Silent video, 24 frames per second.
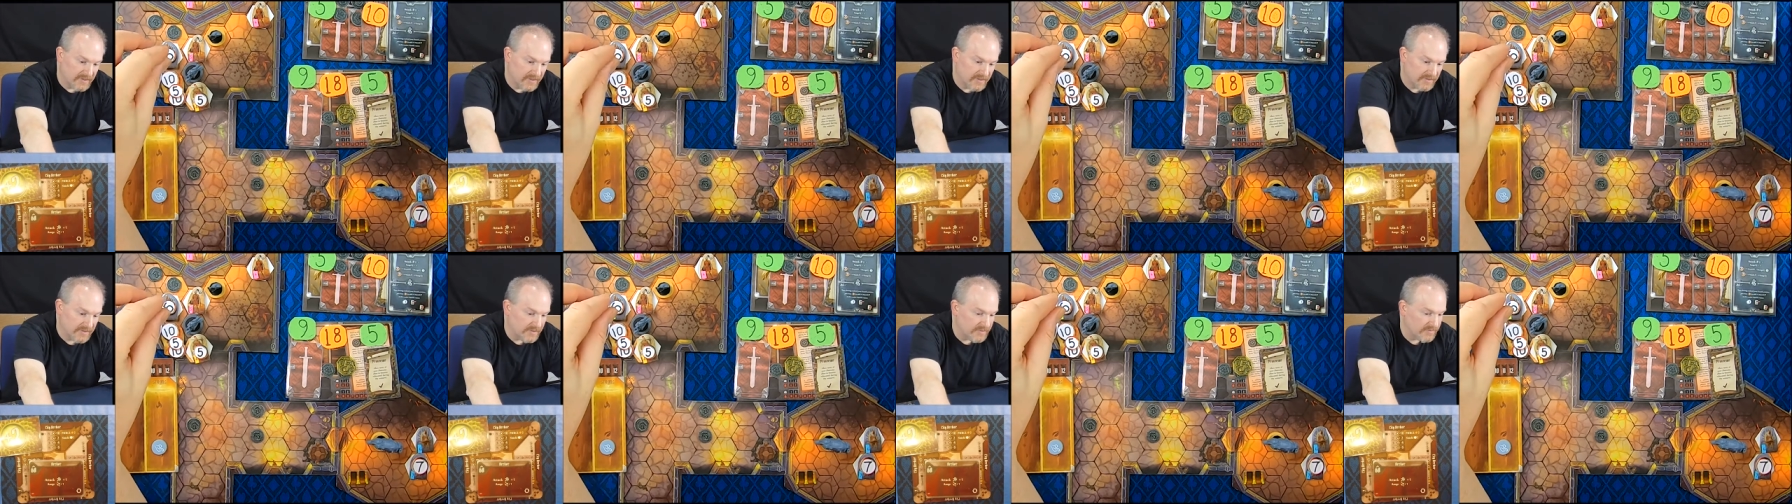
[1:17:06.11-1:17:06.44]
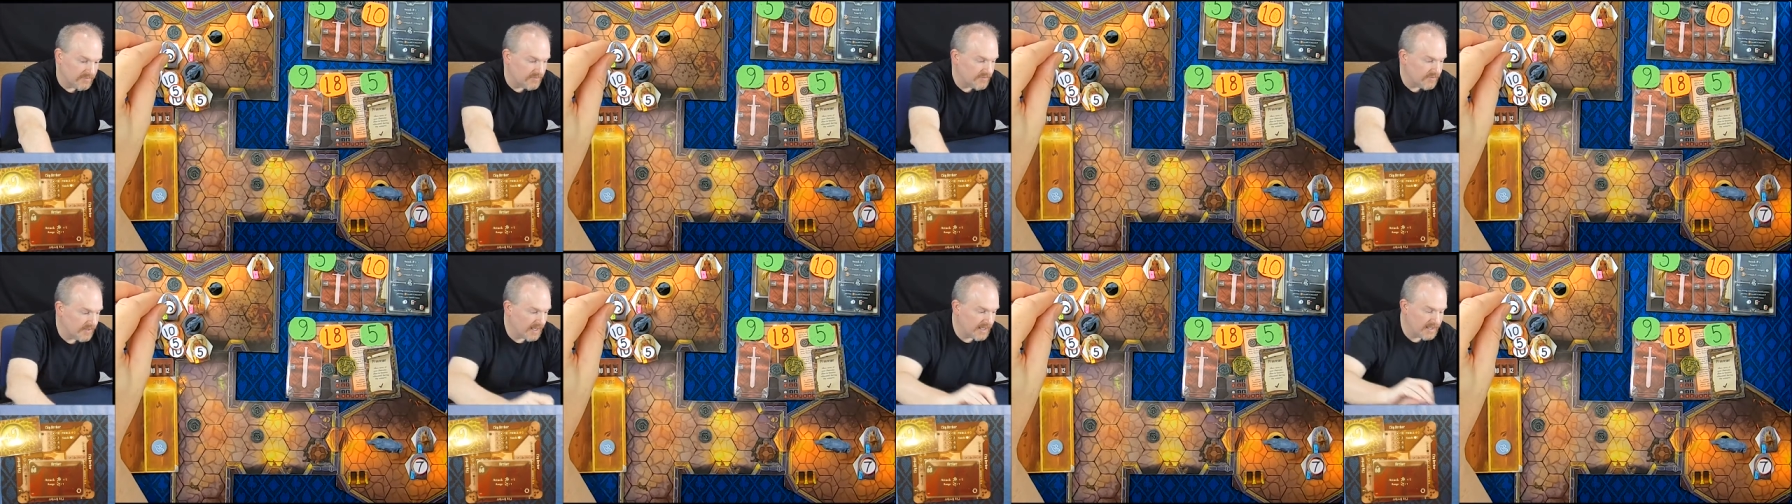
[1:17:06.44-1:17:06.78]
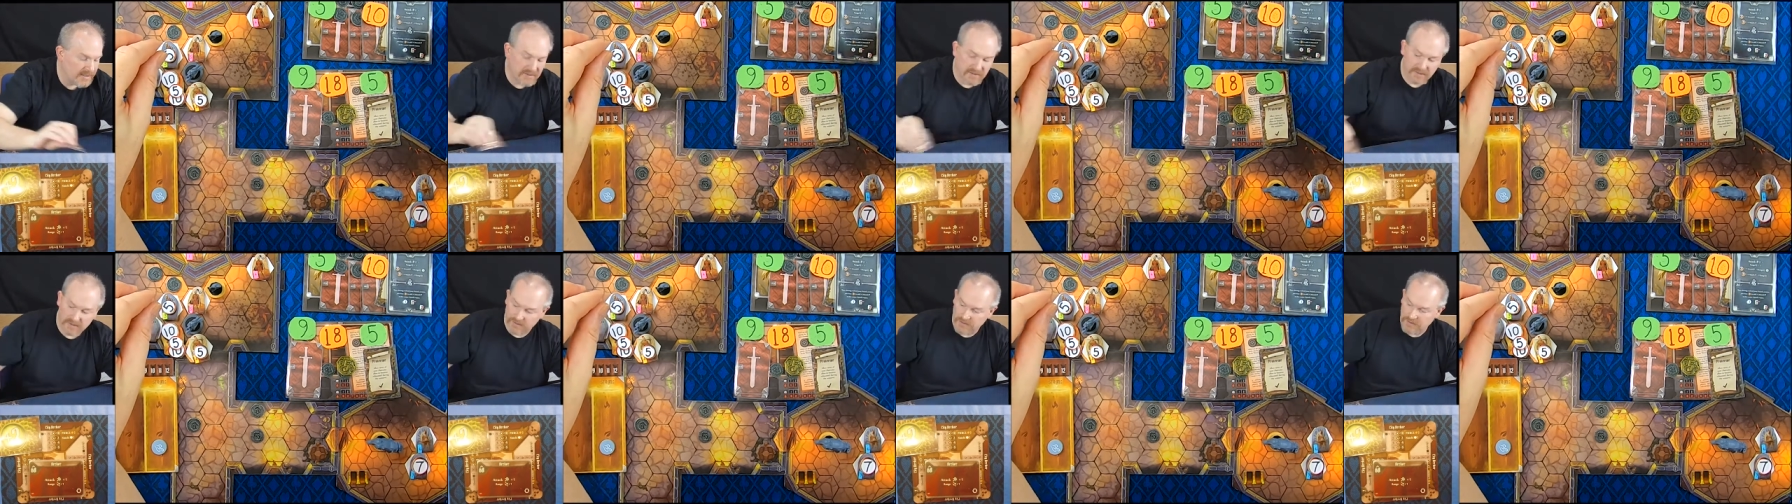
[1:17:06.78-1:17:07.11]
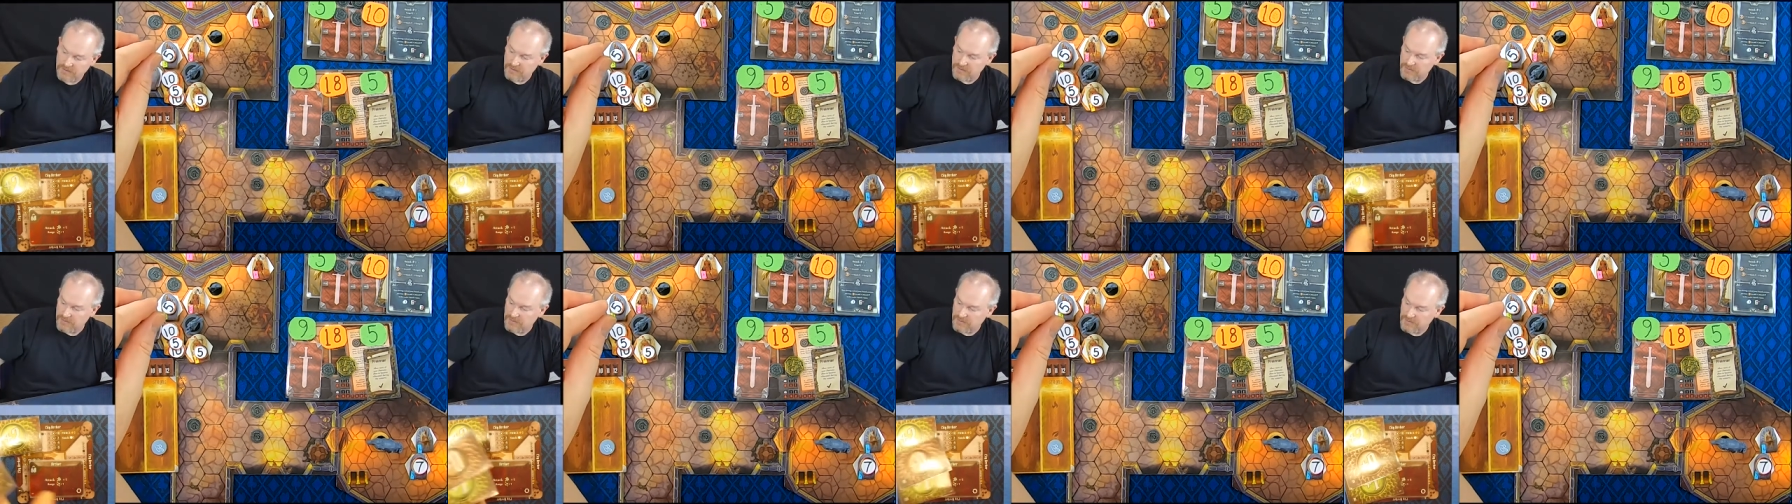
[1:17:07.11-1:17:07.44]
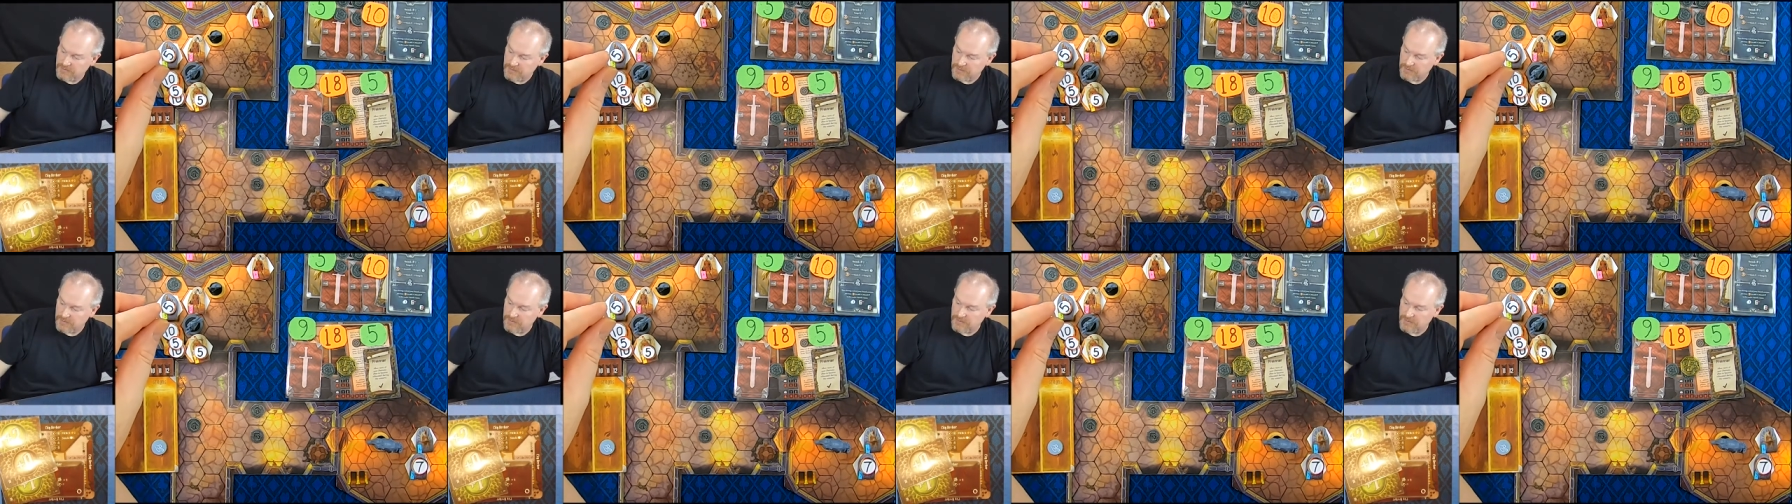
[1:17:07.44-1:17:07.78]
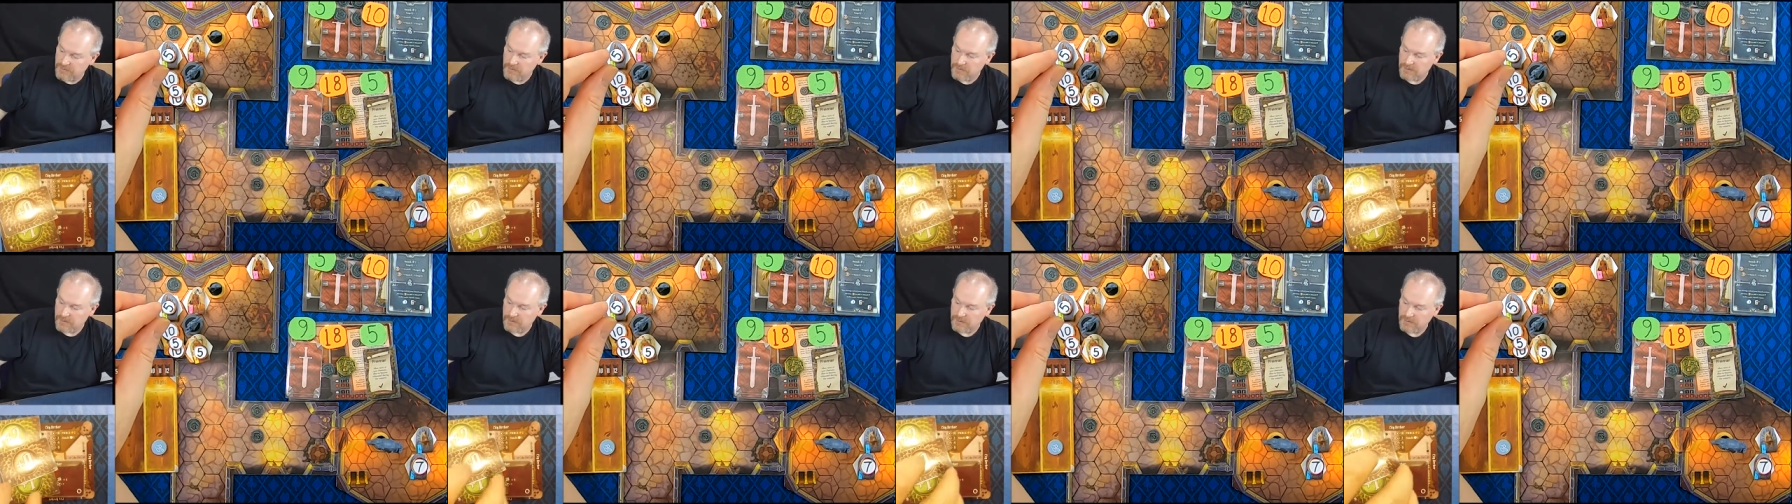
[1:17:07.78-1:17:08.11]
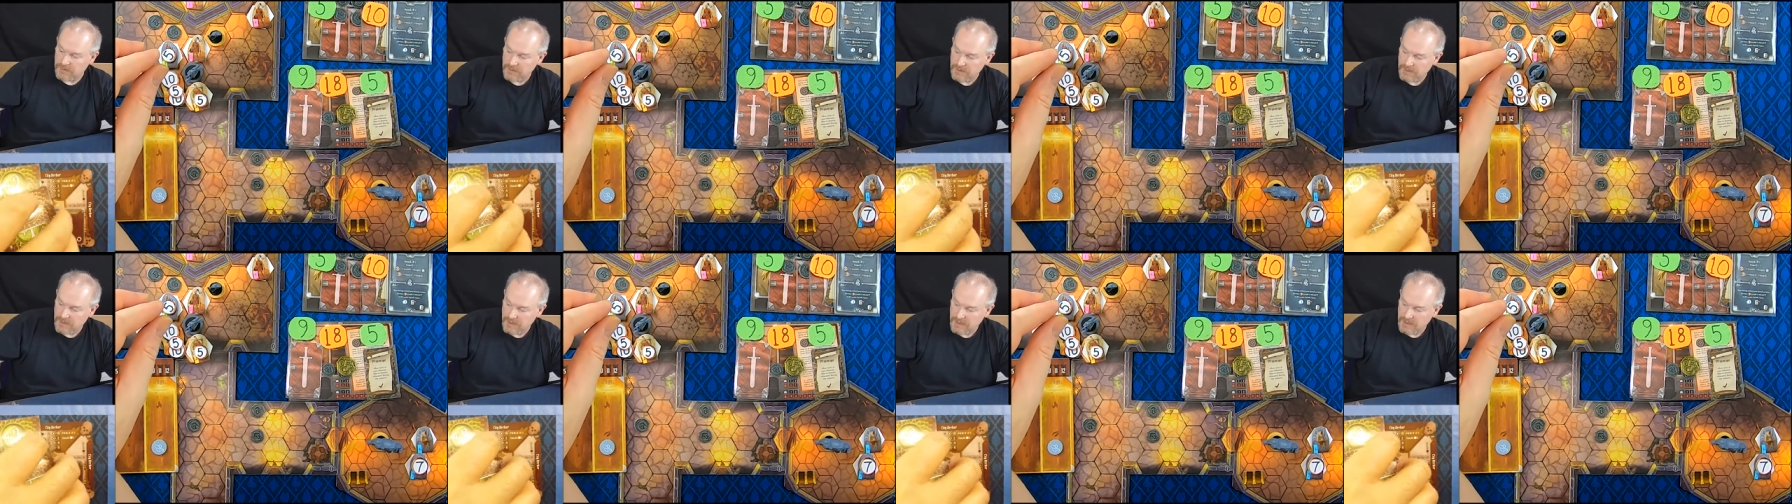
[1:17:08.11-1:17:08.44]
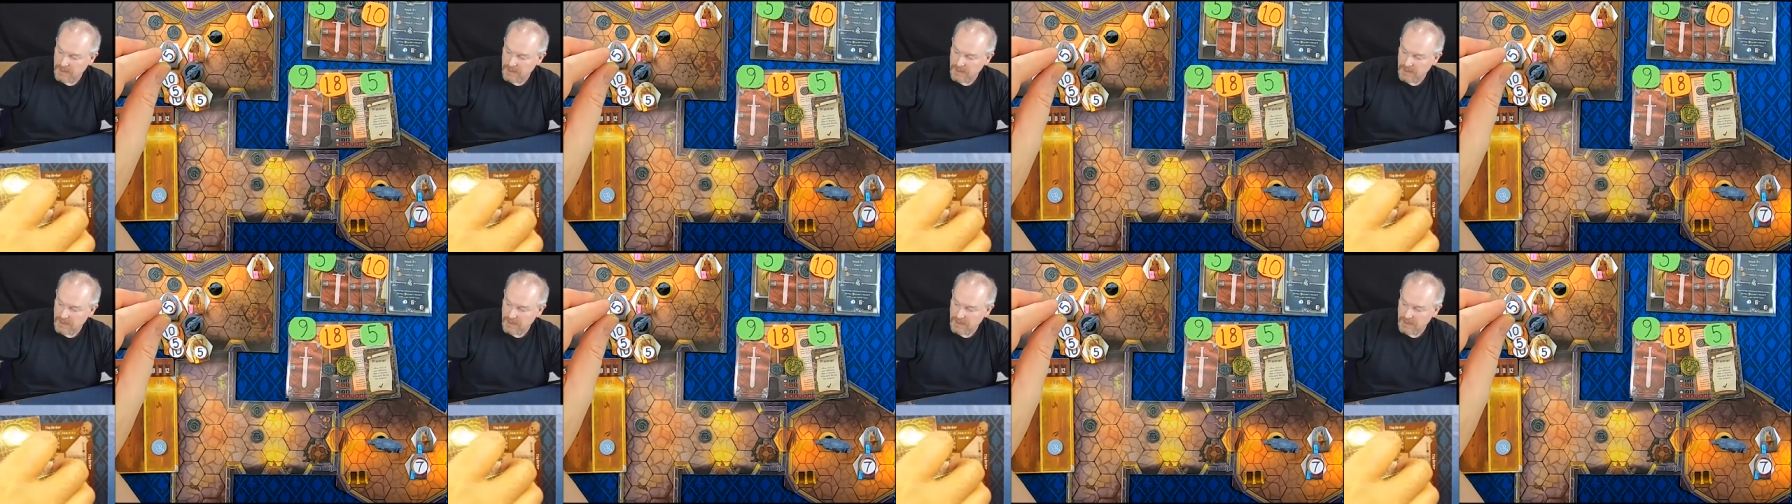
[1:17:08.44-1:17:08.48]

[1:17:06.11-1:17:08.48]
disadvantage for 4.